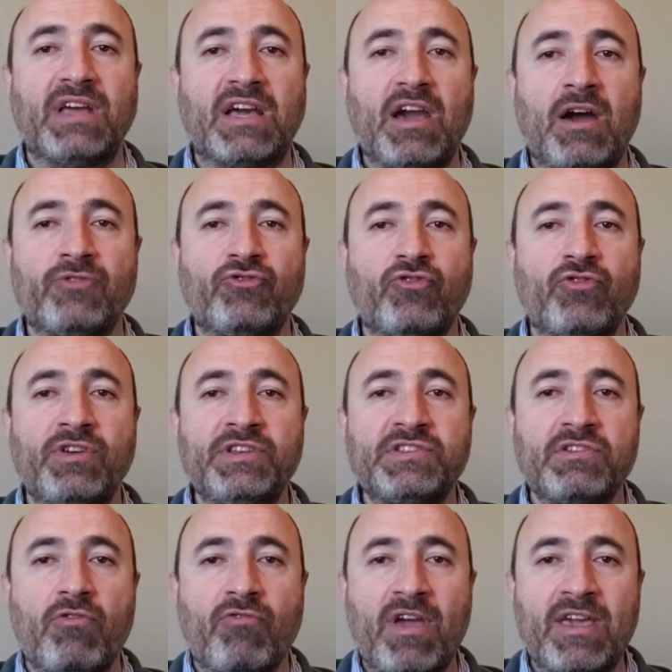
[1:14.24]
the
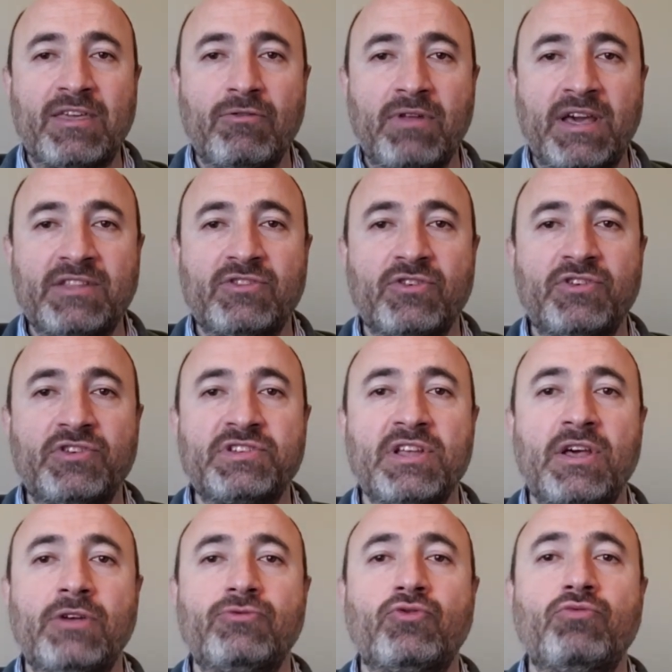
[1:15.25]
country's regulators
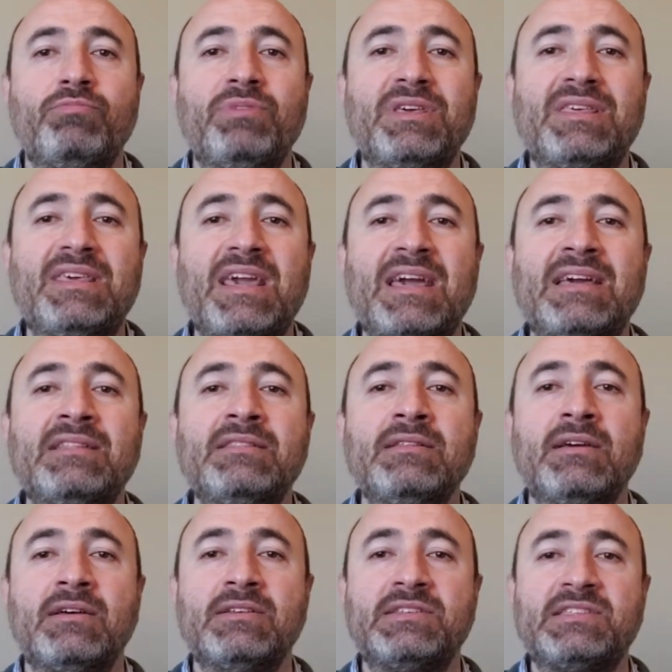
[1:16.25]
to begin
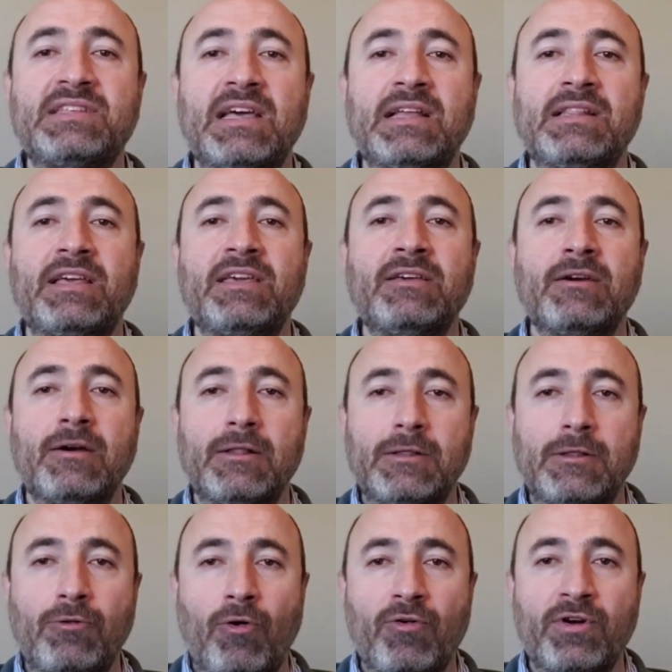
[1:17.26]
selling
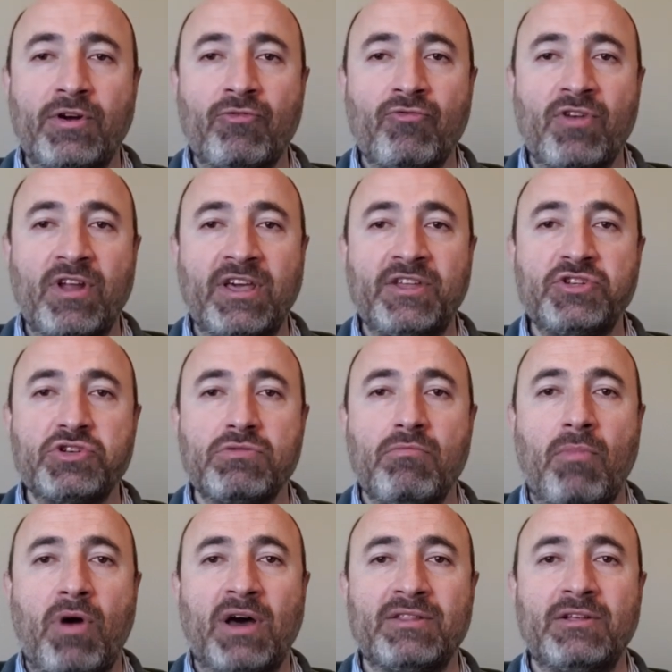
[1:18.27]
longer range
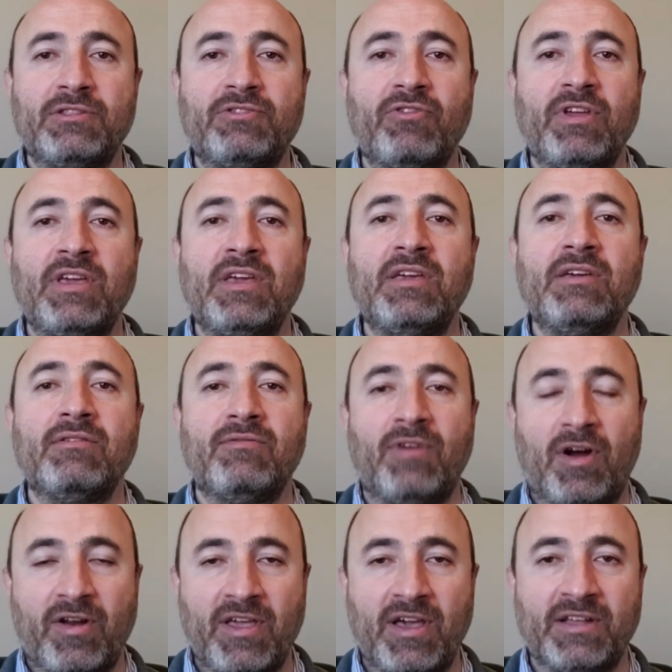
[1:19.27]
Model 3
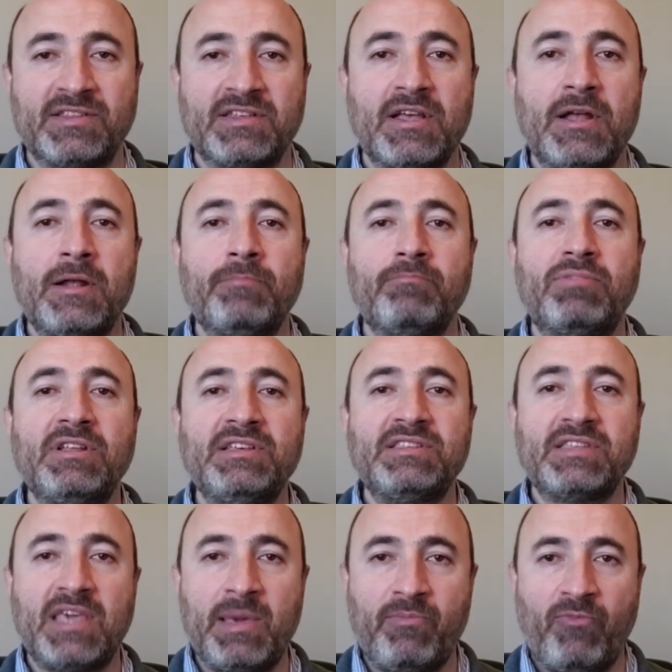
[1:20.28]
variants.
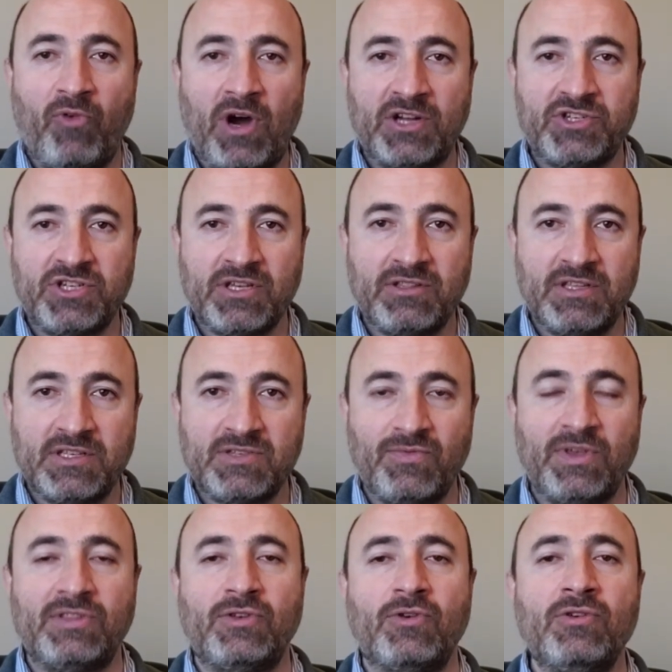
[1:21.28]
Please keep watching this
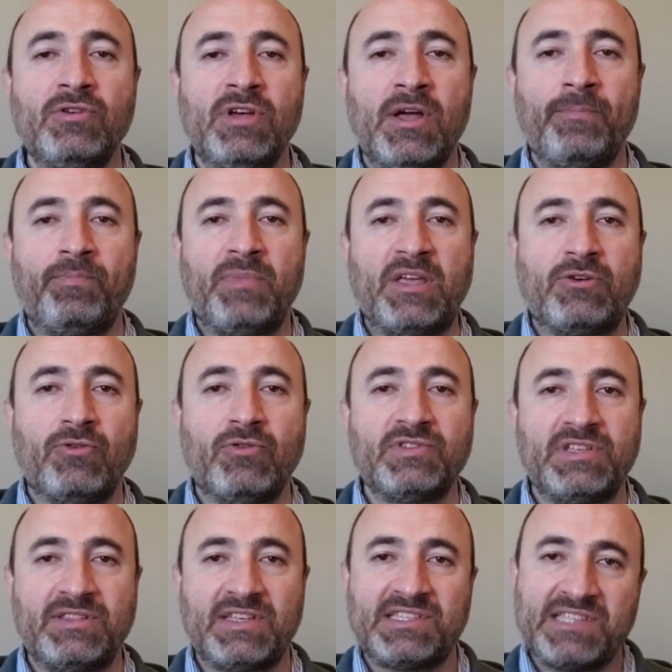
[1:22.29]
video
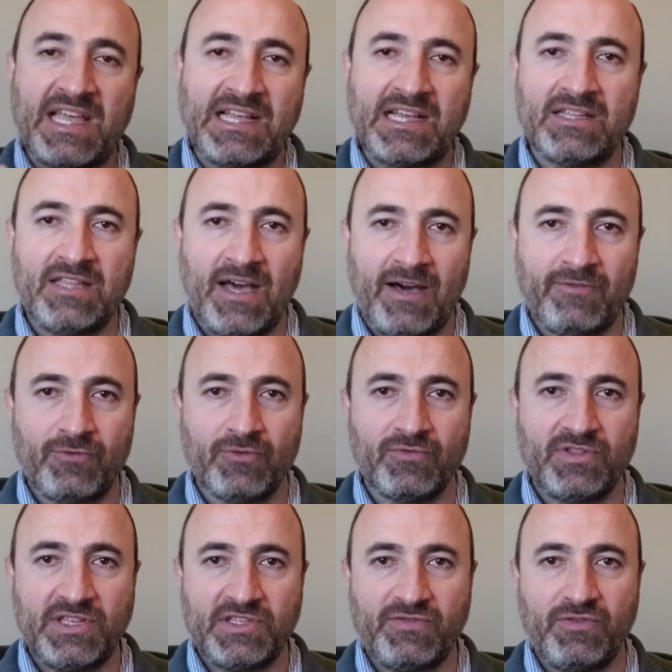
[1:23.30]
because in the second half
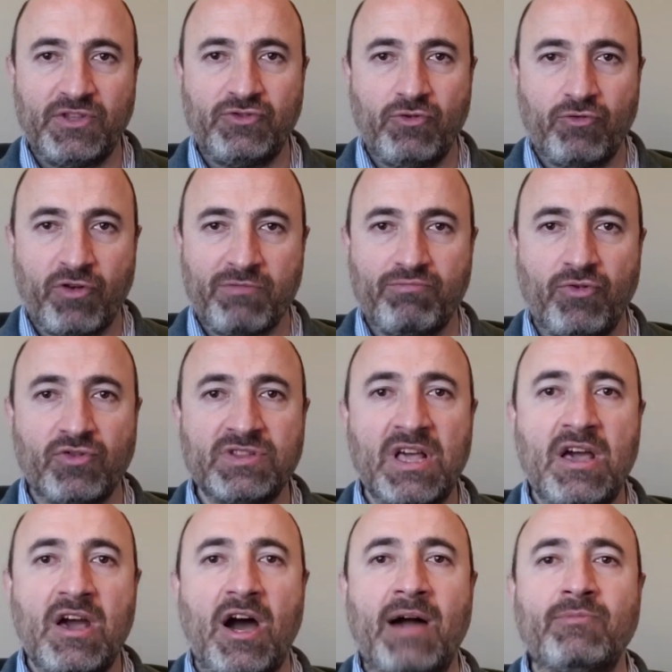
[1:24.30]
of this video
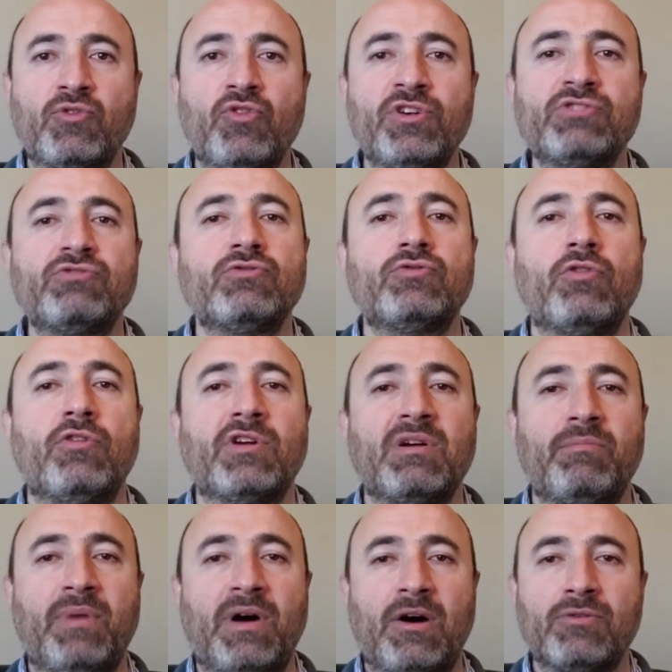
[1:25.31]
report, I'm going to talk
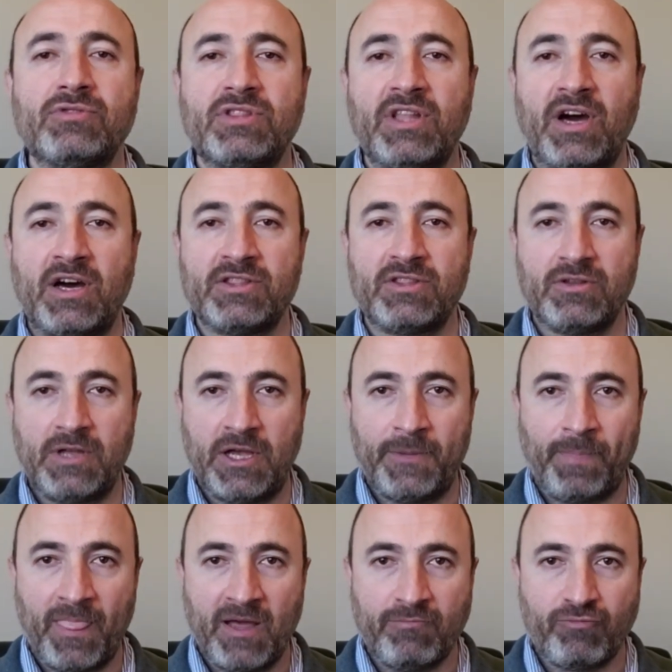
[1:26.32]
about that
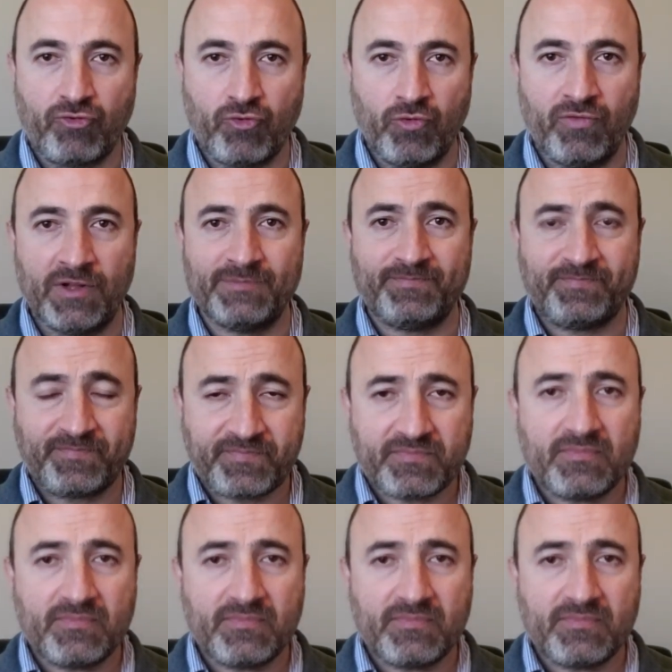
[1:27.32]
um, approval,